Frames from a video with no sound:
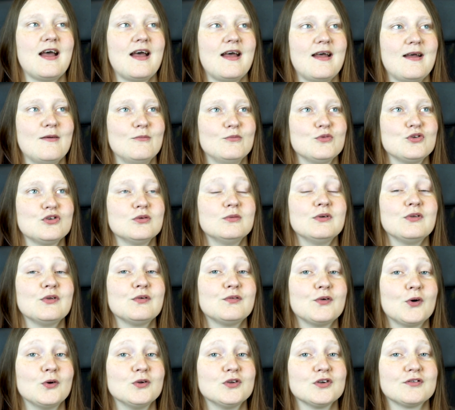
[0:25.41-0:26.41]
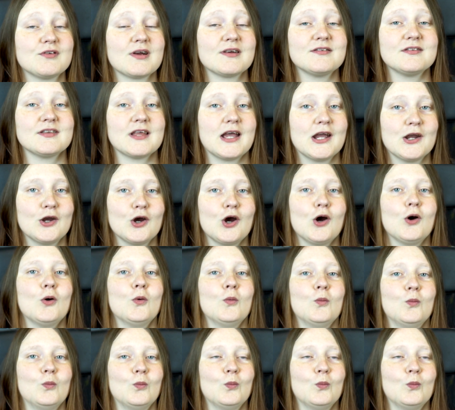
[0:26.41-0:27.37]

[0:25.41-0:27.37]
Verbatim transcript: Um, some of the photographs that I got,